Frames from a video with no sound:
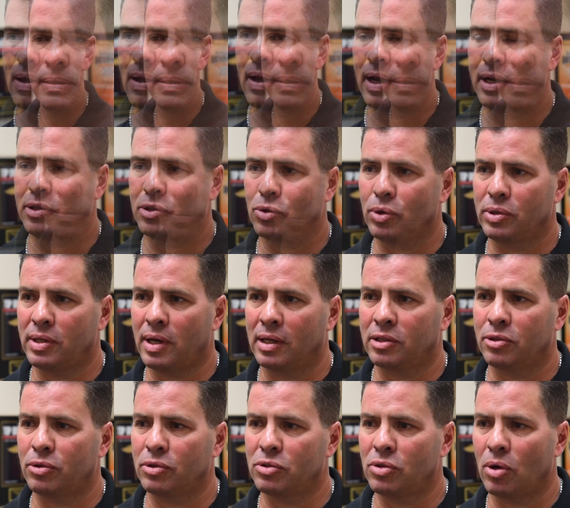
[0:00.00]
I saw
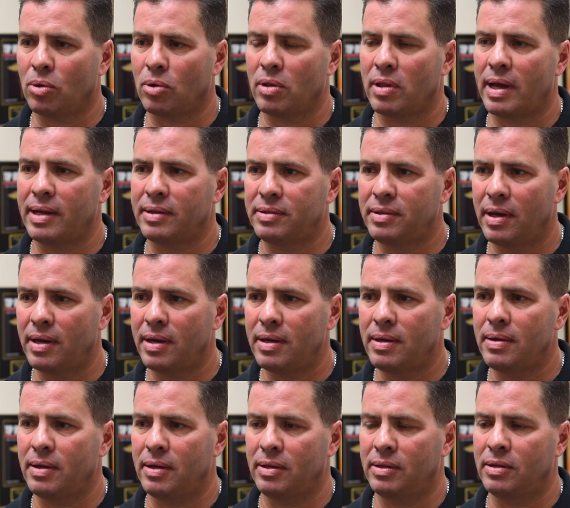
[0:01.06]
Dr. Ruotolo that day.
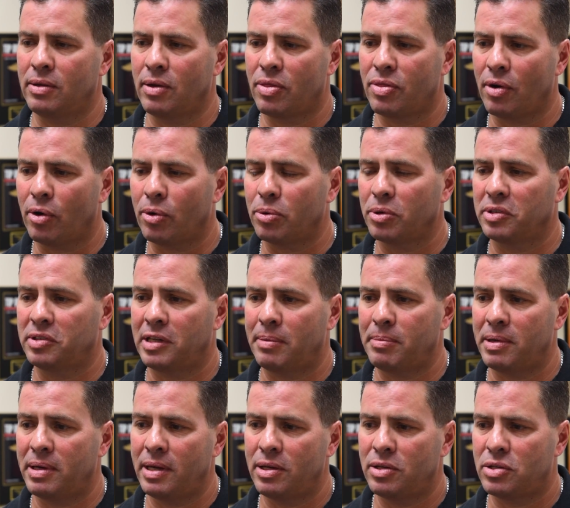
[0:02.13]
He did a thorough
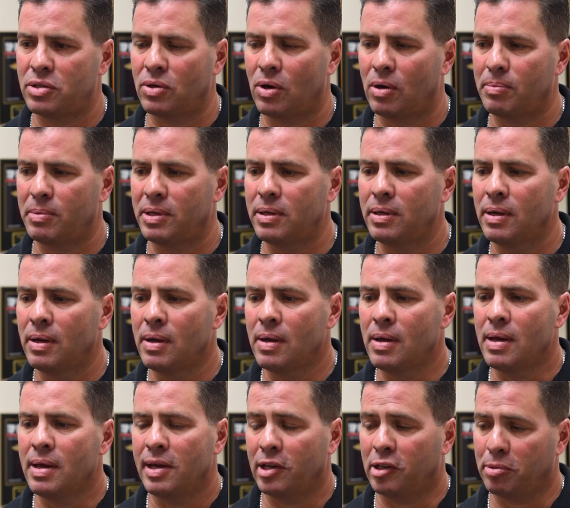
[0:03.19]
examination on me,
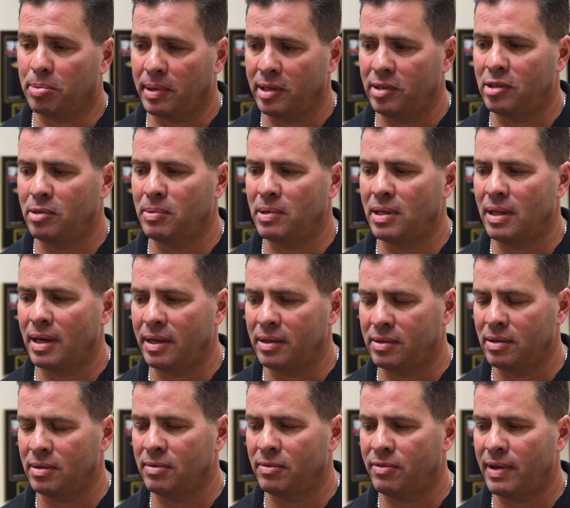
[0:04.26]
explained to me that I
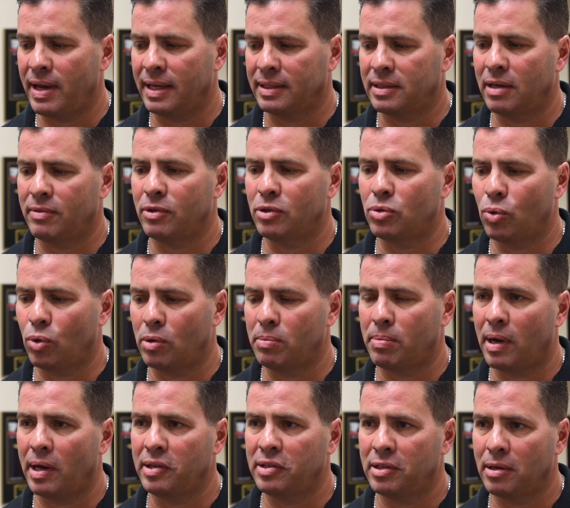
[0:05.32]
did in fact have a torn
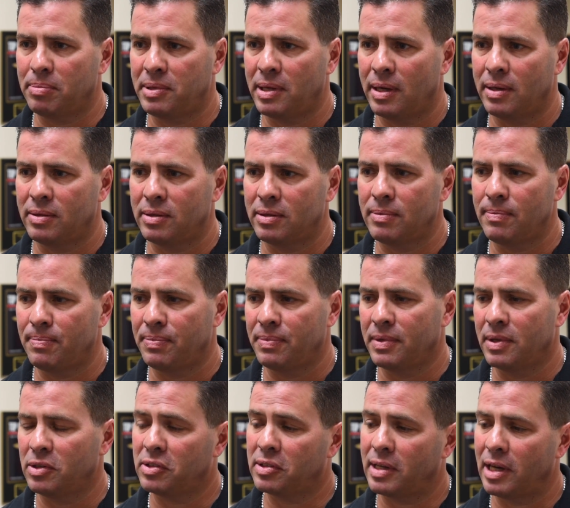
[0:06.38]
bicep tendon,
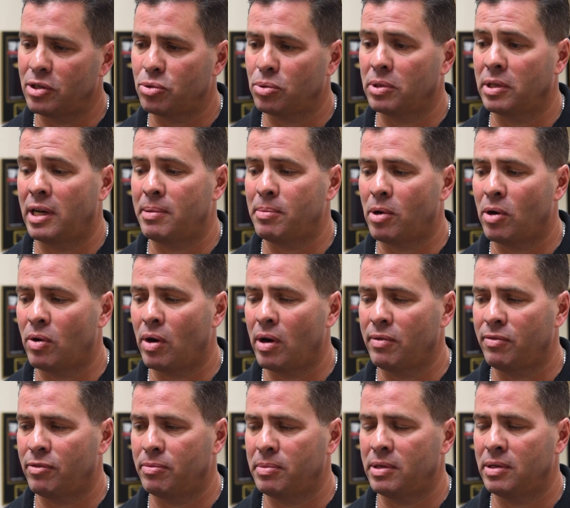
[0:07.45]
scheduled an MRI
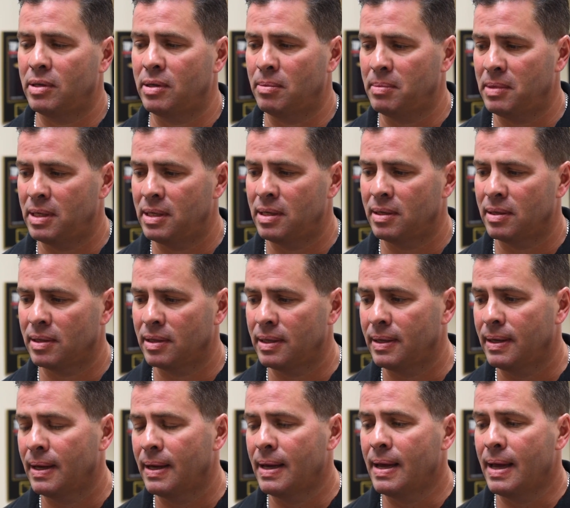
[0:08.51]
for me
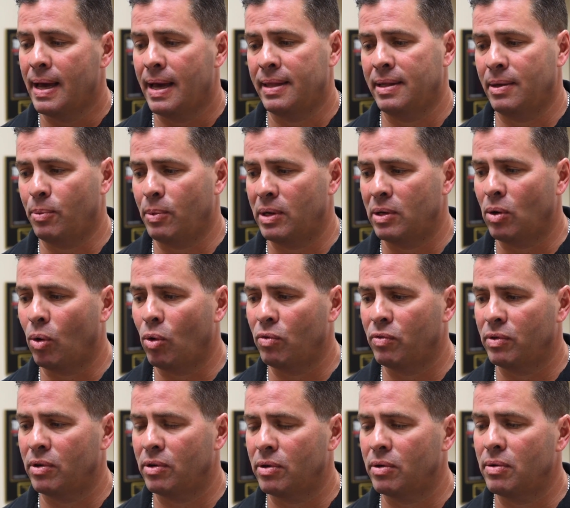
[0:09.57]
immediately, and then went
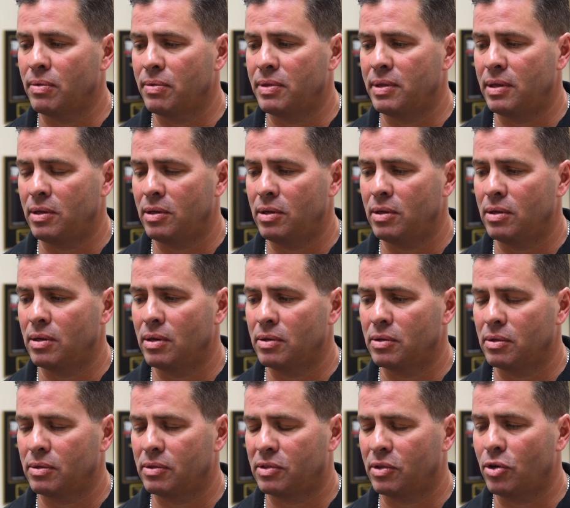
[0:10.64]
over the
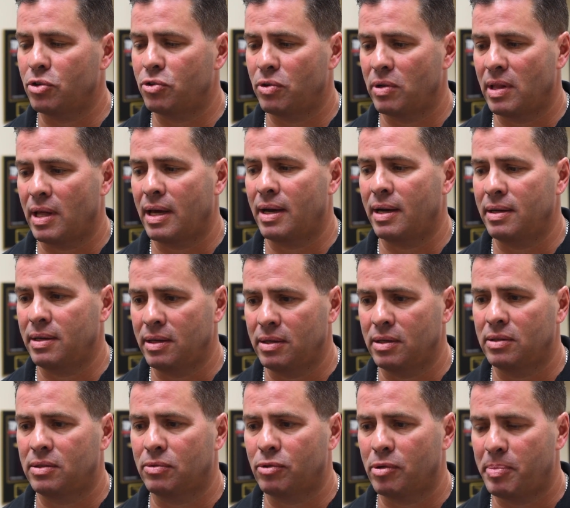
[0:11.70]
surgery that I
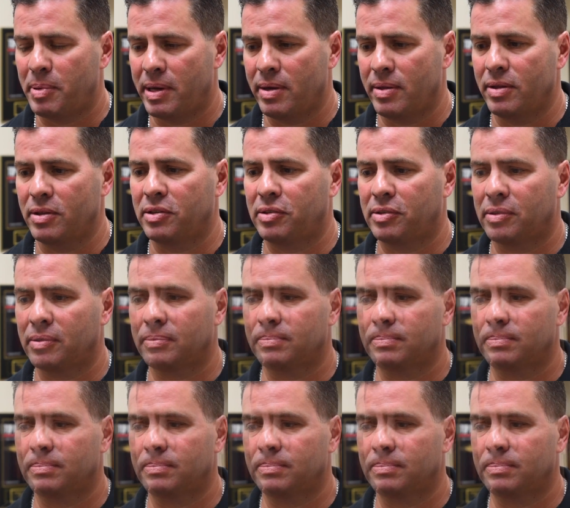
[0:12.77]
needed to repair this.